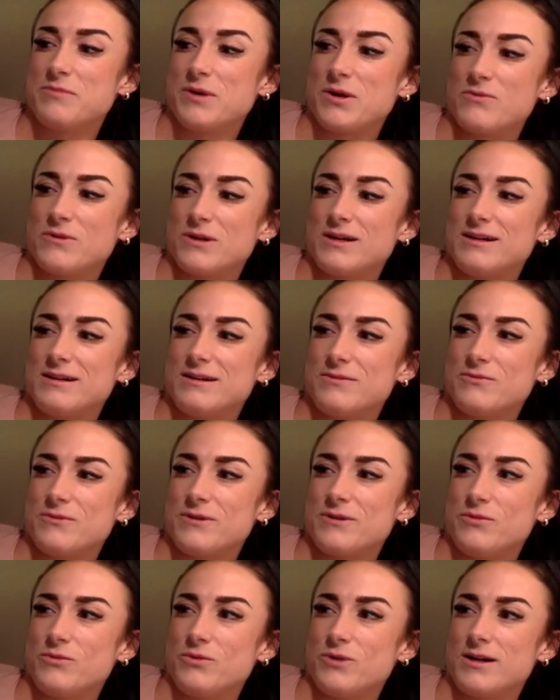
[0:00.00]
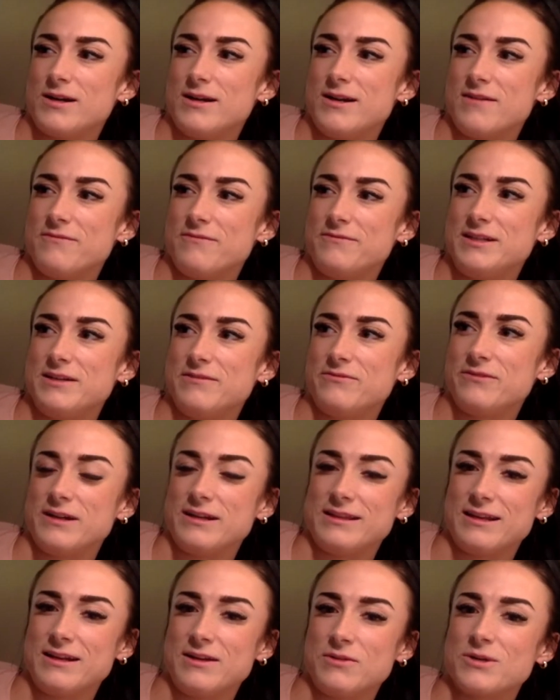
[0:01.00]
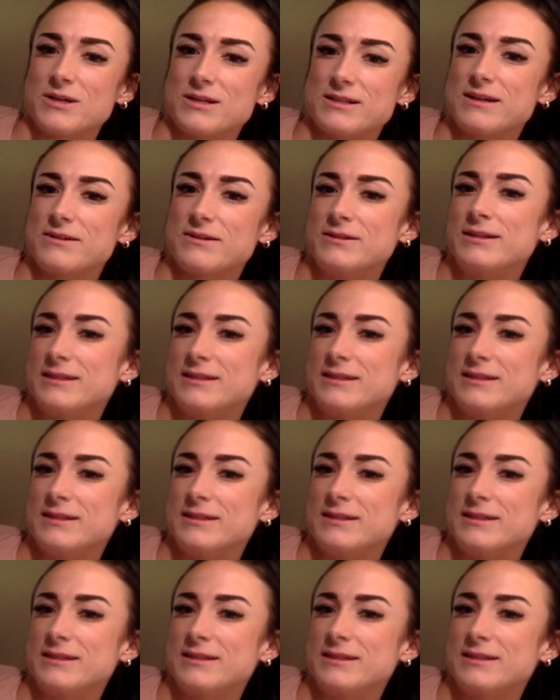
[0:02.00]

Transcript: but we were enough different that it works out.